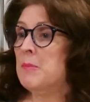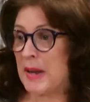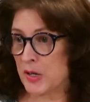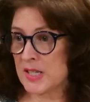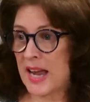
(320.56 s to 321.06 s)

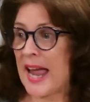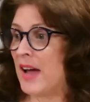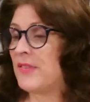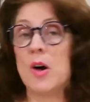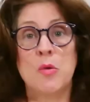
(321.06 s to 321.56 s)
because I
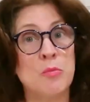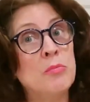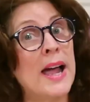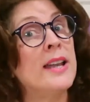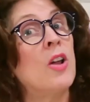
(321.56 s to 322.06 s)
have
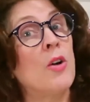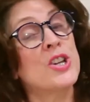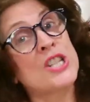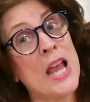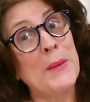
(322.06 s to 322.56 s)
my
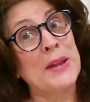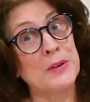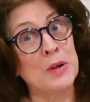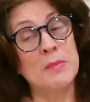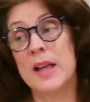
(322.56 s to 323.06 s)
large sewing
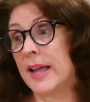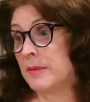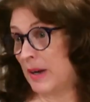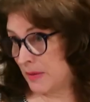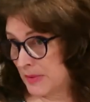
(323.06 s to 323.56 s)
room
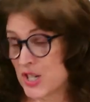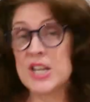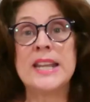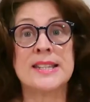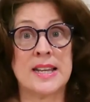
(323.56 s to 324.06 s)
and my
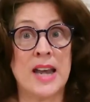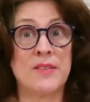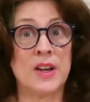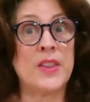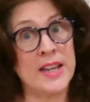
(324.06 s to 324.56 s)
machines and
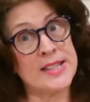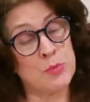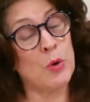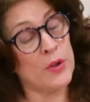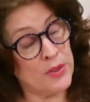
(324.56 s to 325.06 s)
everything,
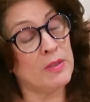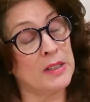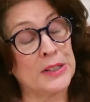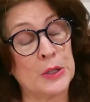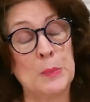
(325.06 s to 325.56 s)
it's worth
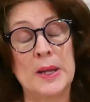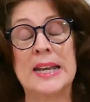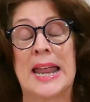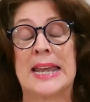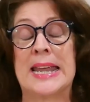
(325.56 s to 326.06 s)
a little
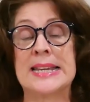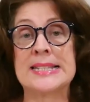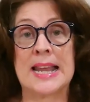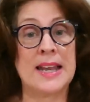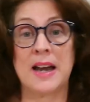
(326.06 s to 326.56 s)
bit. And he
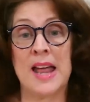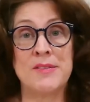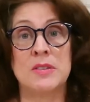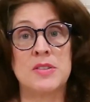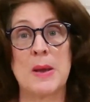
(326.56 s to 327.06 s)
said, and I
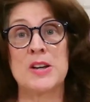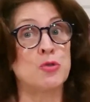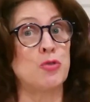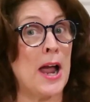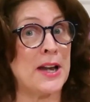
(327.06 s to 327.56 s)
have a
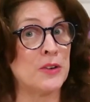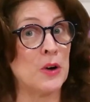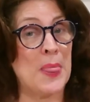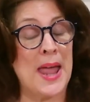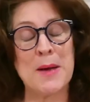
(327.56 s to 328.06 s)
special rider
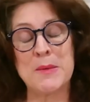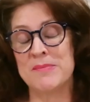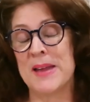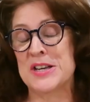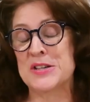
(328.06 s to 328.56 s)
on that.
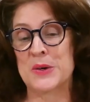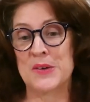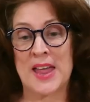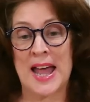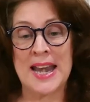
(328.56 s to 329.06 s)
We've made
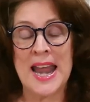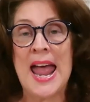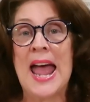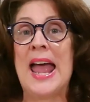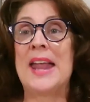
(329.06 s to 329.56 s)
sure of that.
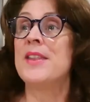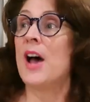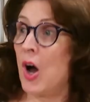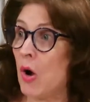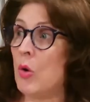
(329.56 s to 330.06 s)
And
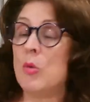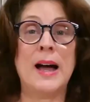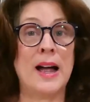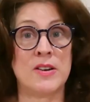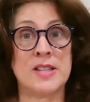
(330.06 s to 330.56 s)
the
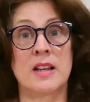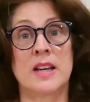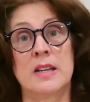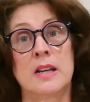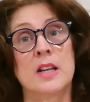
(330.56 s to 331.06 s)
home, our
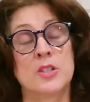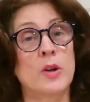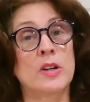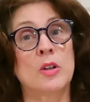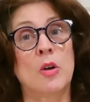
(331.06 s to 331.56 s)
son and
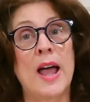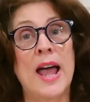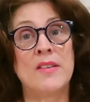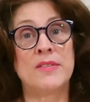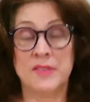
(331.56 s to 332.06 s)
daughter-in-law
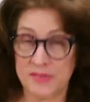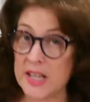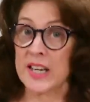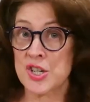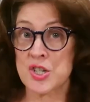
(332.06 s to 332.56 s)
have
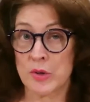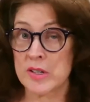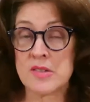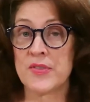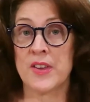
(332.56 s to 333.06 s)
flood
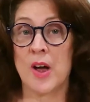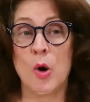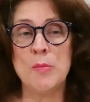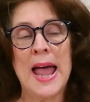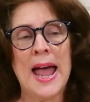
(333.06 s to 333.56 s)
insurance for the
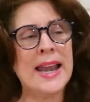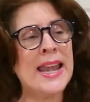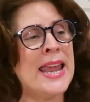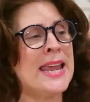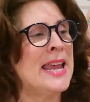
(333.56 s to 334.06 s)
home. And